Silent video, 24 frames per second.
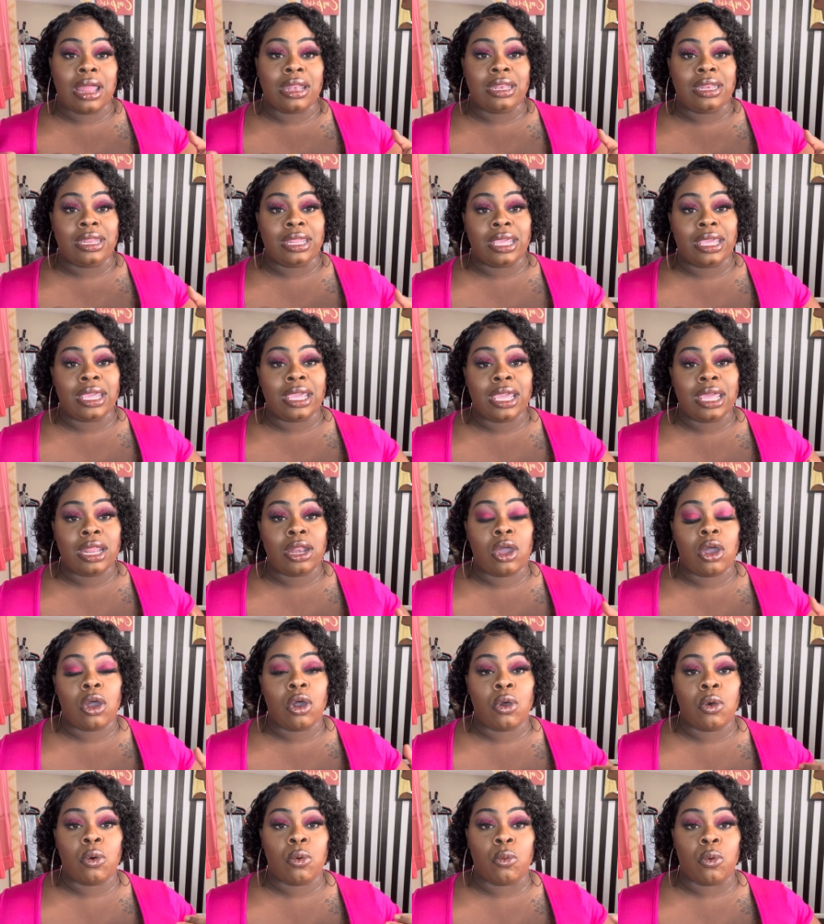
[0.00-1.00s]
did
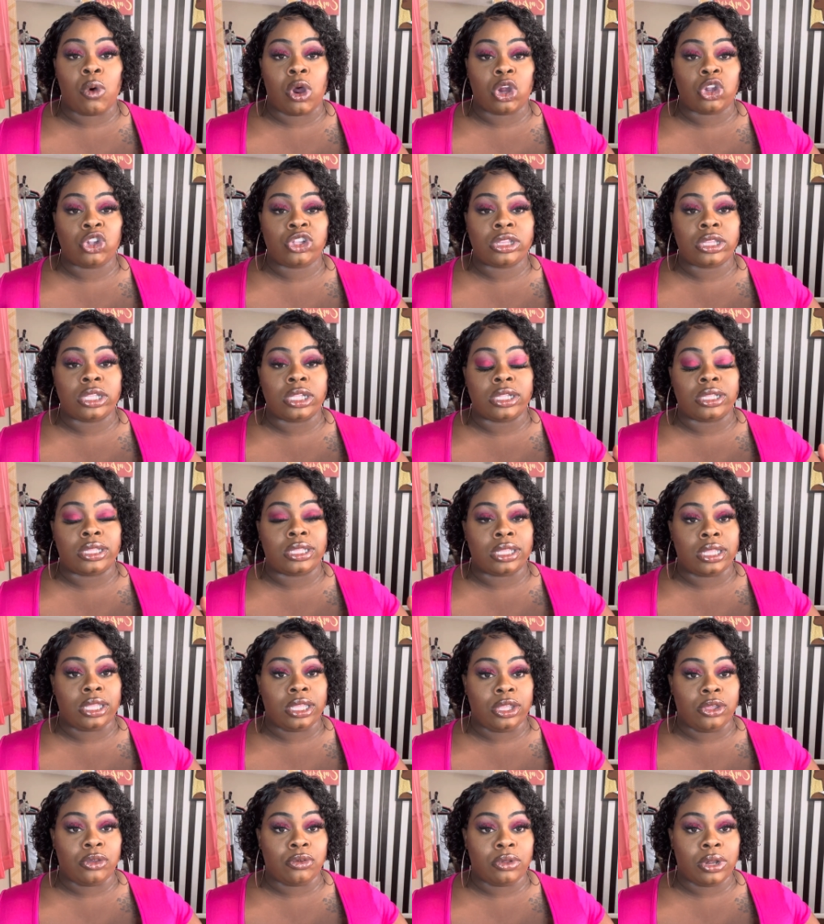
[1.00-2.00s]
wash this
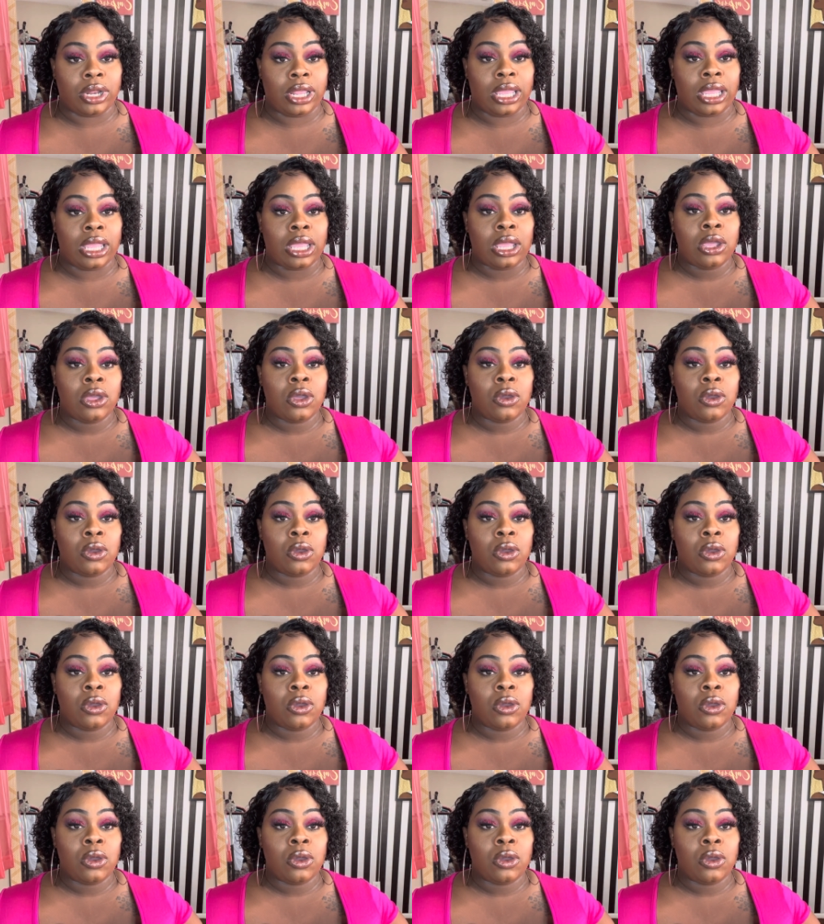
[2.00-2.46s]
unit